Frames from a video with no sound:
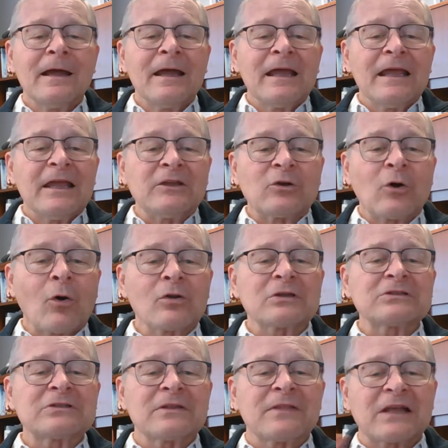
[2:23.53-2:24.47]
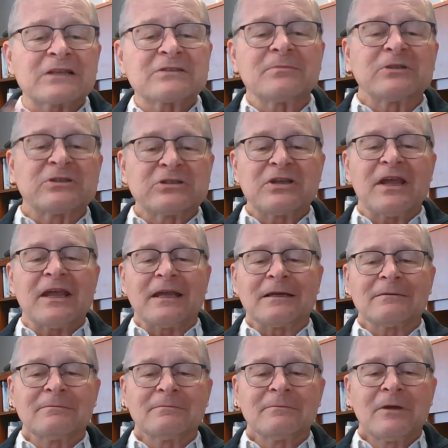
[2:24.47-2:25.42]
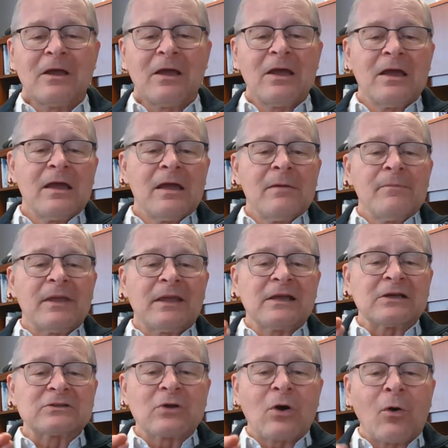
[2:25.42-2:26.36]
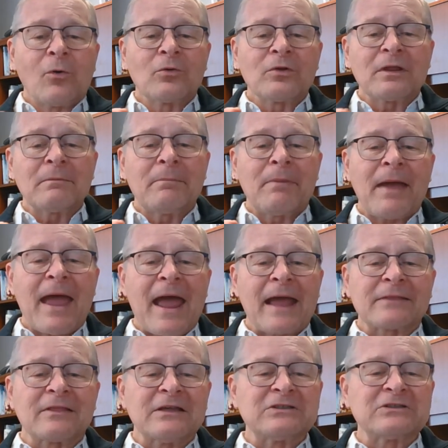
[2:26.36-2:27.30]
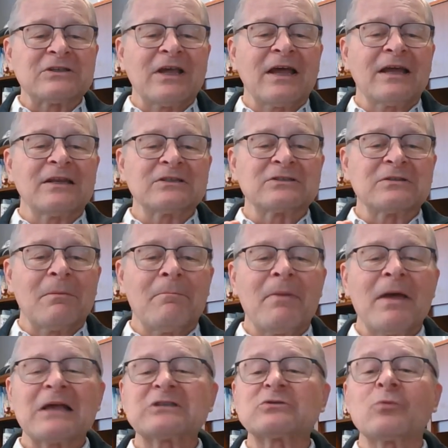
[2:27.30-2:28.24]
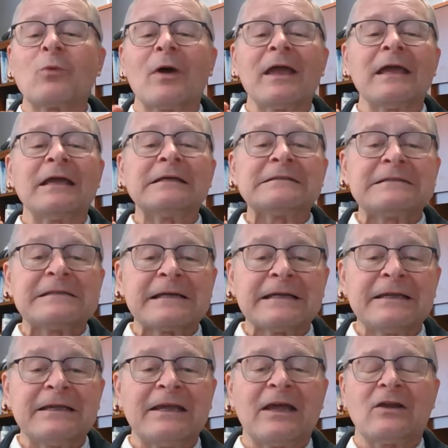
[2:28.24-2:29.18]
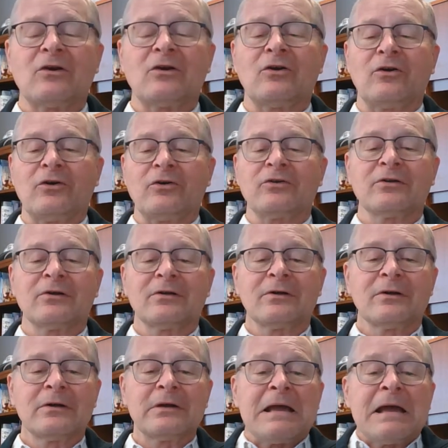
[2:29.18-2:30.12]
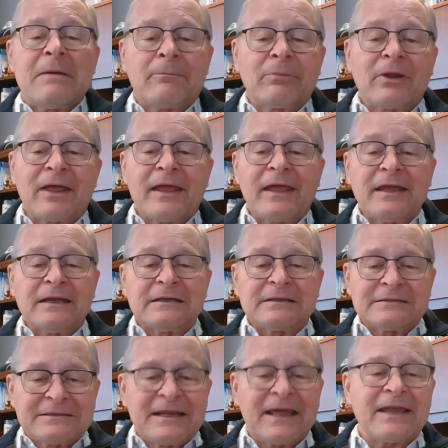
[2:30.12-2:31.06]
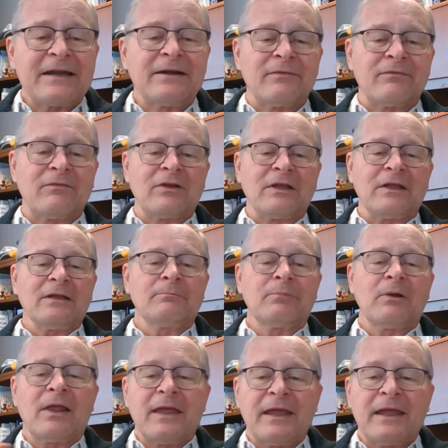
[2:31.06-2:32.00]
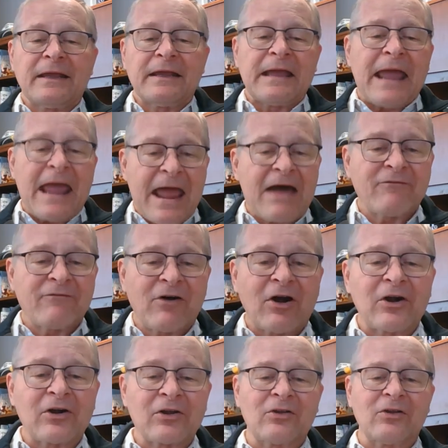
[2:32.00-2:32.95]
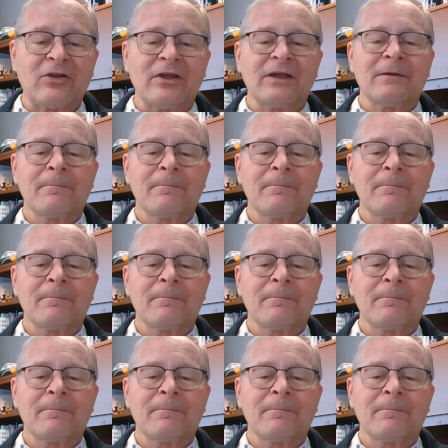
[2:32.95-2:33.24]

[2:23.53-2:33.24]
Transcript: He told us that's a mistake because holding back, they said, is the best way to get hurt. Playing tentatively, playing half-heartedly.